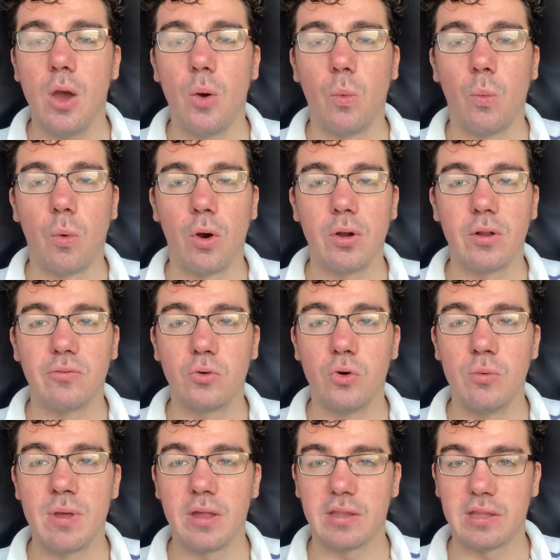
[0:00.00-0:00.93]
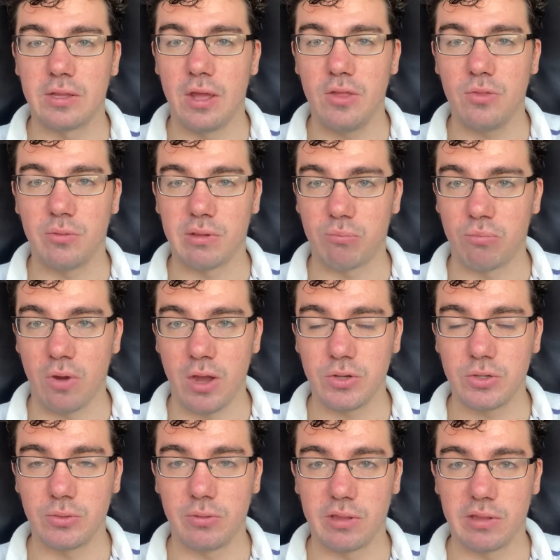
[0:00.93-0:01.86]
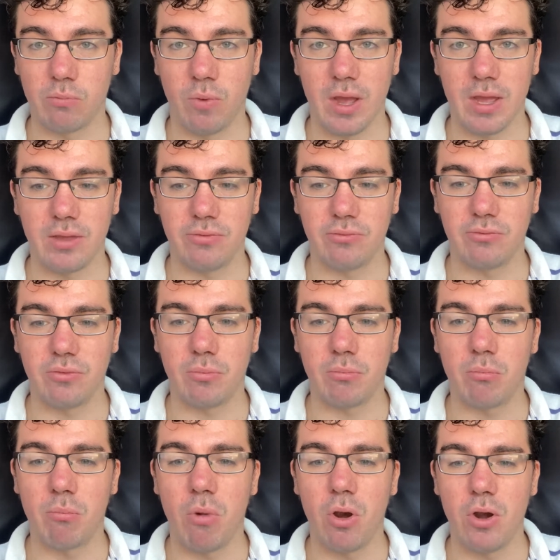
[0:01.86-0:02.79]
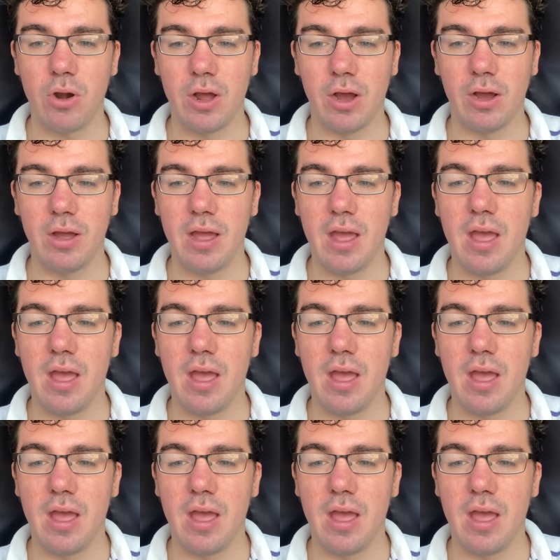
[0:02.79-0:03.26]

Word of Cumhail's death was brought to his wife, Myrna,